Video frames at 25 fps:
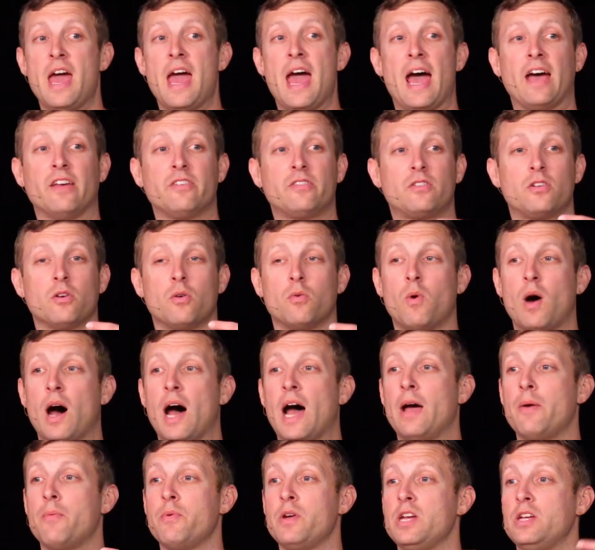as to
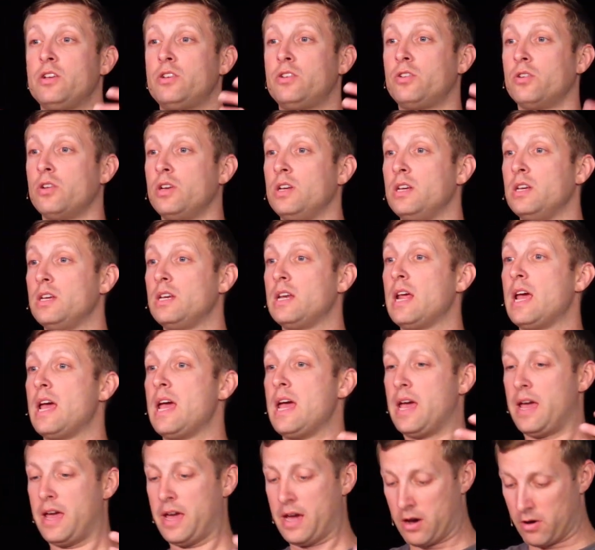why we shouldn't
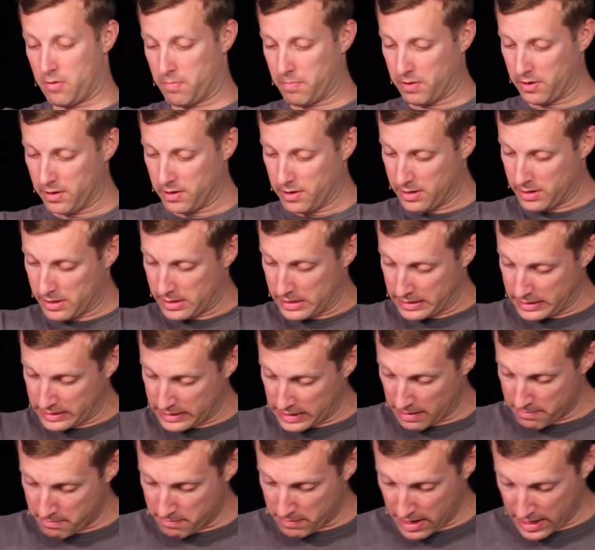help
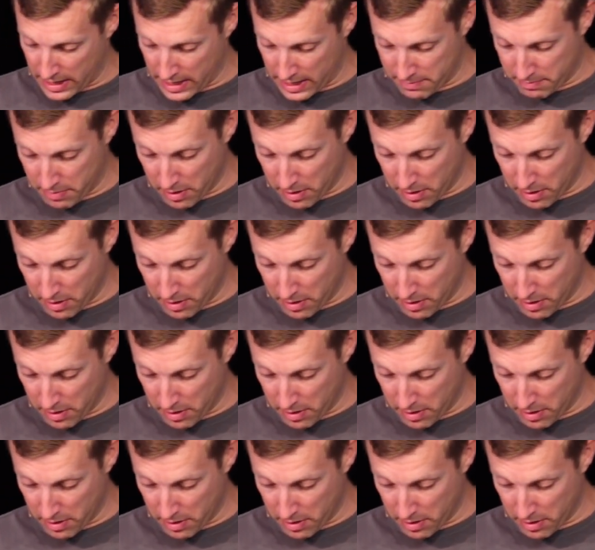somebody.